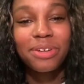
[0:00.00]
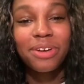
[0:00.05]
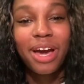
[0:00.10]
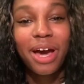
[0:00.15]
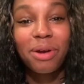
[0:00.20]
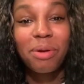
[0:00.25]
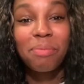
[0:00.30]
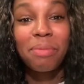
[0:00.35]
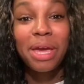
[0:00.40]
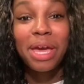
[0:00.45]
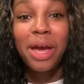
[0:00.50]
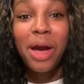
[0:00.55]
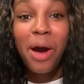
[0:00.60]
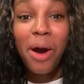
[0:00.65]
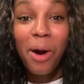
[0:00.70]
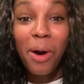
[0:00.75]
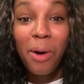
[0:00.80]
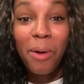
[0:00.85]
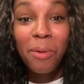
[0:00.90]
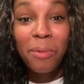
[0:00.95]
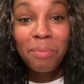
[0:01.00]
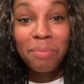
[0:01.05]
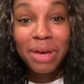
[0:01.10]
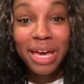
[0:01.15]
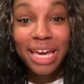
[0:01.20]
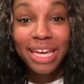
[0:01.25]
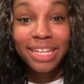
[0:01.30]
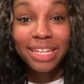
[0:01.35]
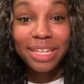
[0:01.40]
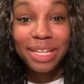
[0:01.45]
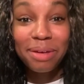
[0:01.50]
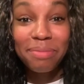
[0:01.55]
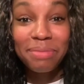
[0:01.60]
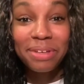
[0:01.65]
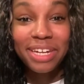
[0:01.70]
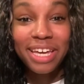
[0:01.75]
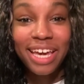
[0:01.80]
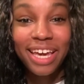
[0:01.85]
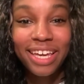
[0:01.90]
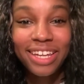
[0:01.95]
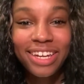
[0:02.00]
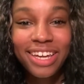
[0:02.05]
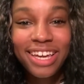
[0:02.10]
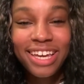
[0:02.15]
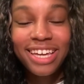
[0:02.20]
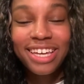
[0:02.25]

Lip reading: you how to make homemade lemonade.